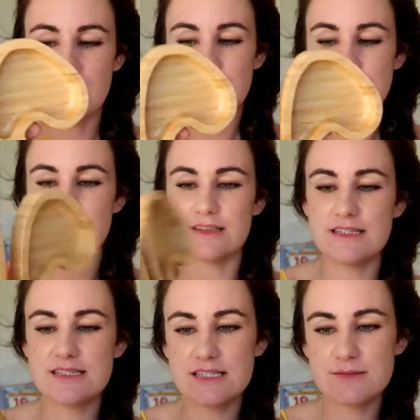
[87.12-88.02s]
So
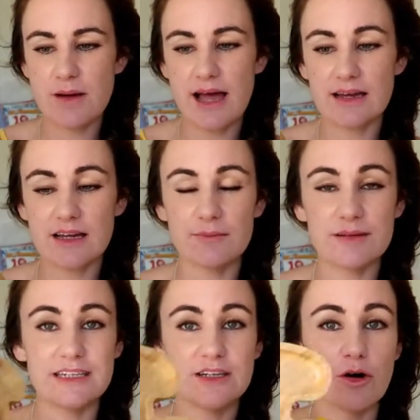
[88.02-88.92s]
this is by a
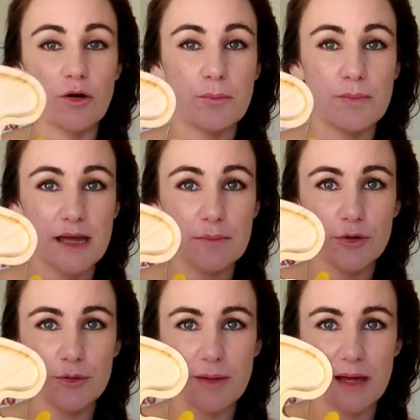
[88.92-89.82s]
company called
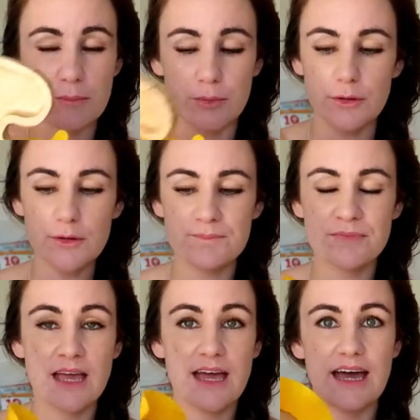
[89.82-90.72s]
Bamboo Bamboo
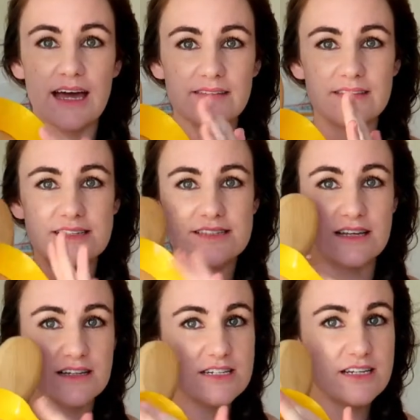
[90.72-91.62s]
and the
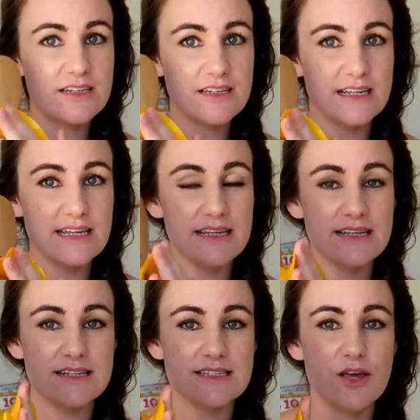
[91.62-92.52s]
suction
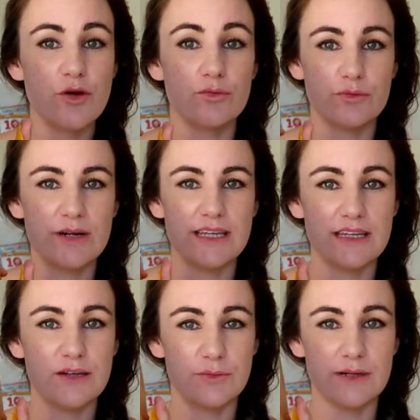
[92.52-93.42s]
is
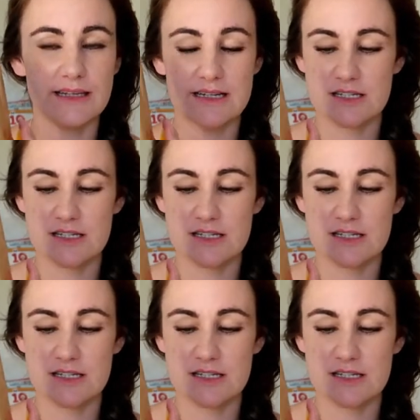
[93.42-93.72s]
really